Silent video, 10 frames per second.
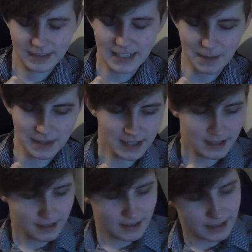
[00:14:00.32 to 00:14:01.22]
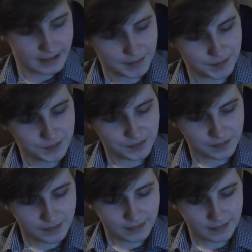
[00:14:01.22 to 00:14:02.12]
Damn it.
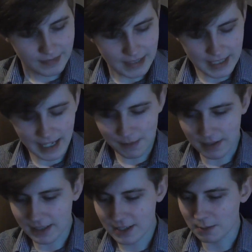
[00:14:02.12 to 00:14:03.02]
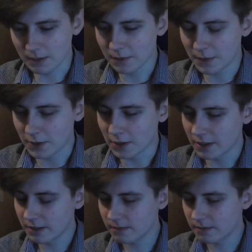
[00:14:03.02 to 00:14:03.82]
The capitalists will fall.